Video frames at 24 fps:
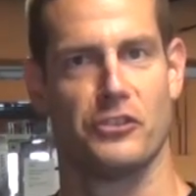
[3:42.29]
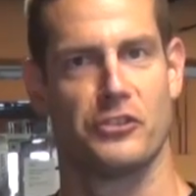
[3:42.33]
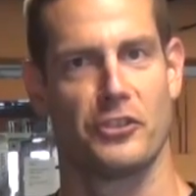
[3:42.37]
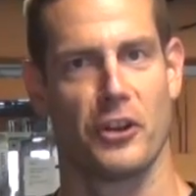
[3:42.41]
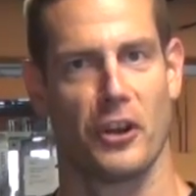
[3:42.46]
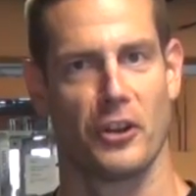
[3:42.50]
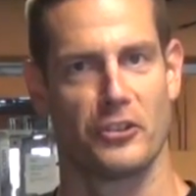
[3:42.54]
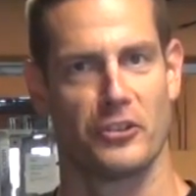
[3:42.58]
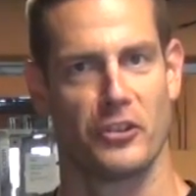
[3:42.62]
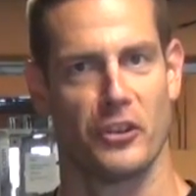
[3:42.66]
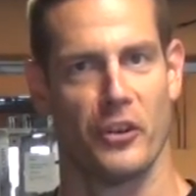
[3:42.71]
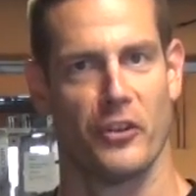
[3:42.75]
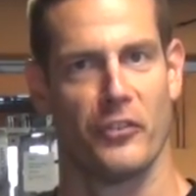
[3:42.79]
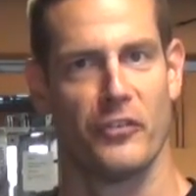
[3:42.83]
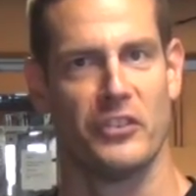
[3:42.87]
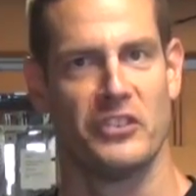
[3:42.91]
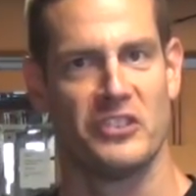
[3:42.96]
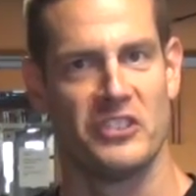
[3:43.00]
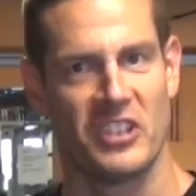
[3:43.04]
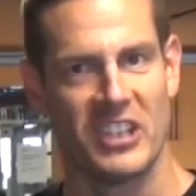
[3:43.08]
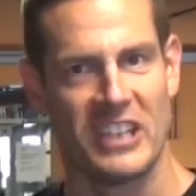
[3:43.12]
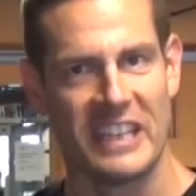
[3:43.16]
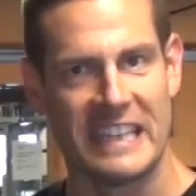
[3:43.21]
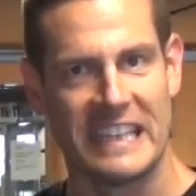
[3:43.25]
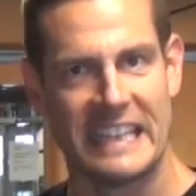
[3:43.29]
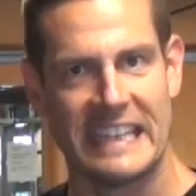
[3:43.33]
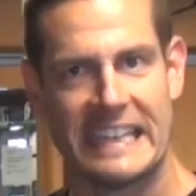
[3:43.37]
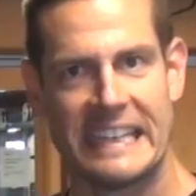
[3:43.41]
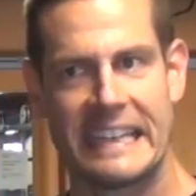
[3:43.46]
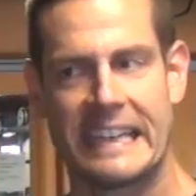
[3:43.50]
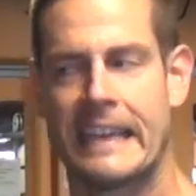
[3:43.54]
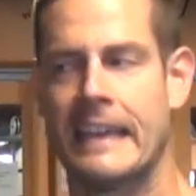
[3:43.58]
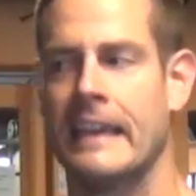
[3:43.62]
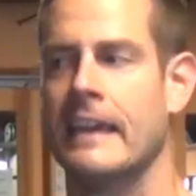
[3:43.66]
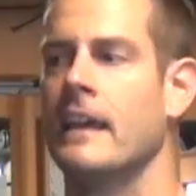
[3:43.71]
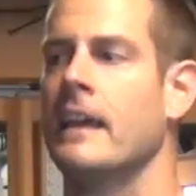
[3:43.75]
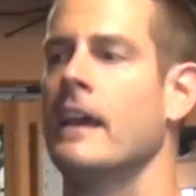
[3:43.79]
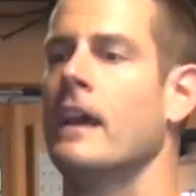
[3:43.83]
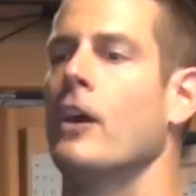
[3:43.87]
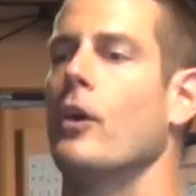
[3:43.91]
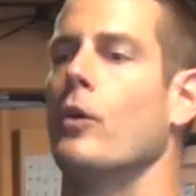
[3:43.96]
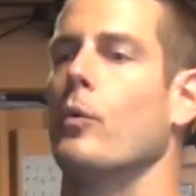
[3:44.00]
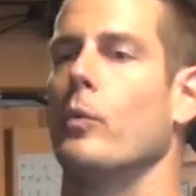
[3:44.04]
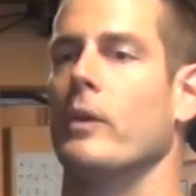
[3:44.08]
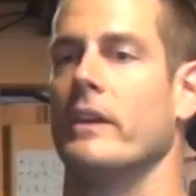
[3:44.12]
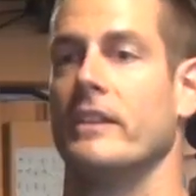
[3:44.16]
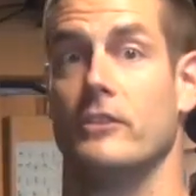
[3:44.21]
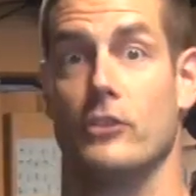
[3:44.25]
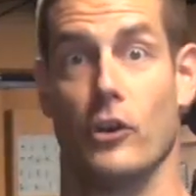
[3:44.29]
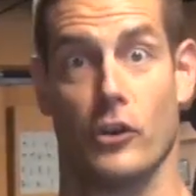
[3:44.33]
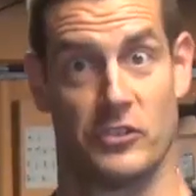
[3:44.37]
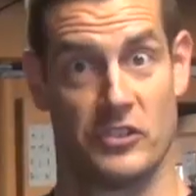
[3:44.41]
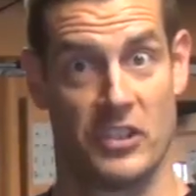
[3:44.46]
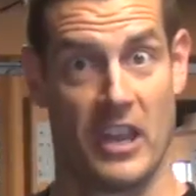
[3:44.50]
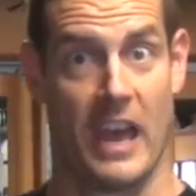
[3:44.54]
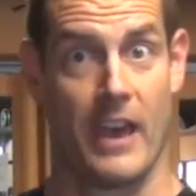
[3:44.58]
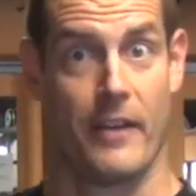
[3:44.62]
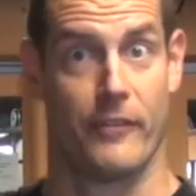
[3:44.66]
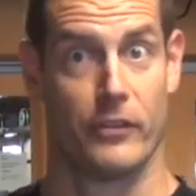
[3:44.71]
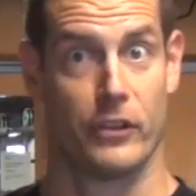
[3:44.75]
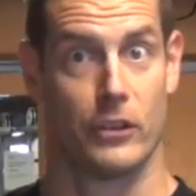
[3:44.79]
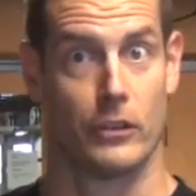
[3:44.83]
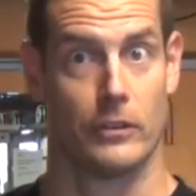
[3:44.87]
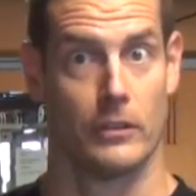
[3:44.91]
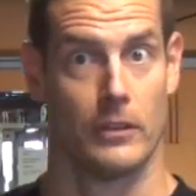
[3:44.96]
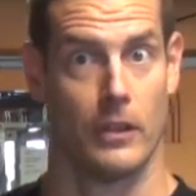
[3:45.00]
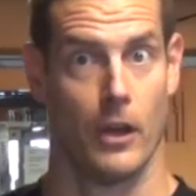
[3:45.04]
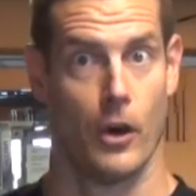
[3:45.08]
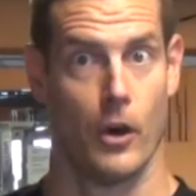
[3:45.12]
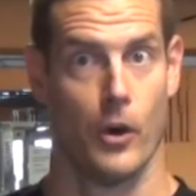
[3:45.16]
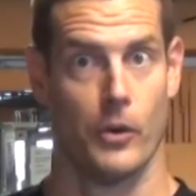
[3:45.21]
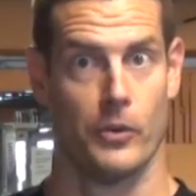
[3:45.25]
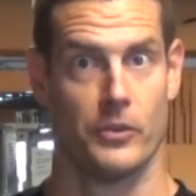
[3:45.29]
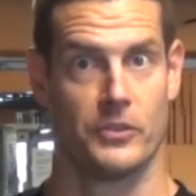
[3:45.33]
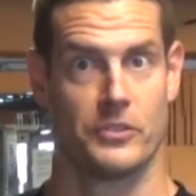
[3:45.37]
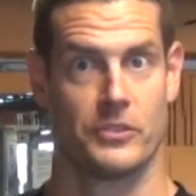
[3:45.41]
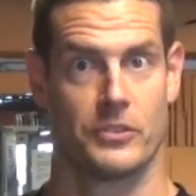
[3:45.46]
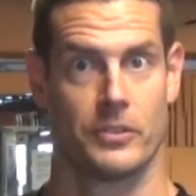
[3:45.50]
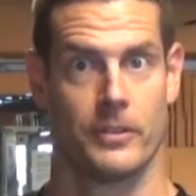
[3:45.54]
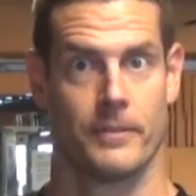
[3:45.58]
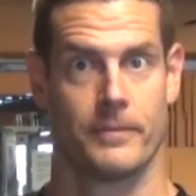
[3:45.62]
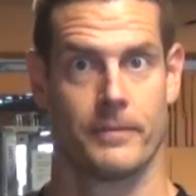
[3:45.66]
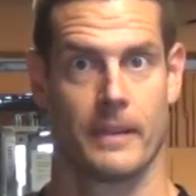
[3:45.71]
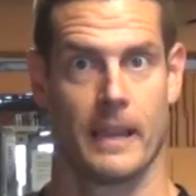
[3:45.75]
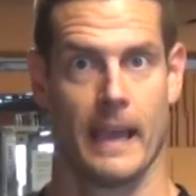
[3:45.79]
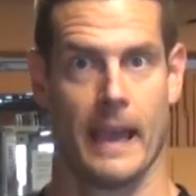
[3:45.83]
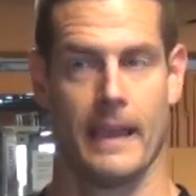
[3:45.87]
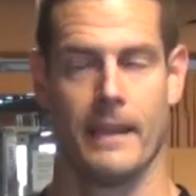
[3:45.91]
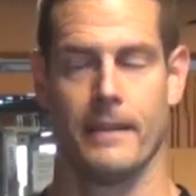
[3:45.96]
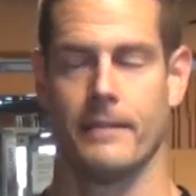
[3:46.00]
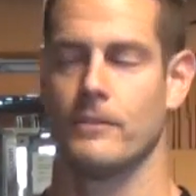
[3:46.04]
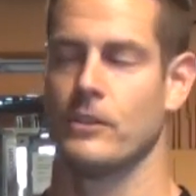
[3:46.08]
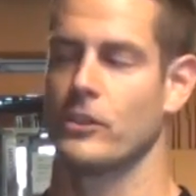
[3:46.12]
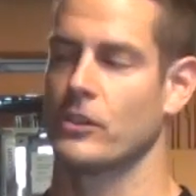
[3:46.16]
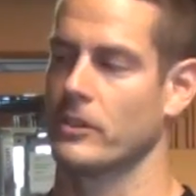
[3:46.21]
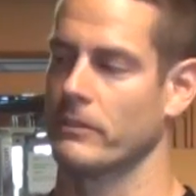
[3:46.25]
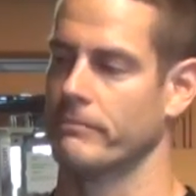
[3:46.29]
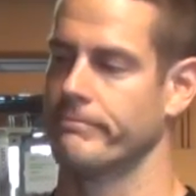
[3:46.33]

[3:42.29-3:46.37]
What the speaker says: you start to fatigue with those heavier loads, okay?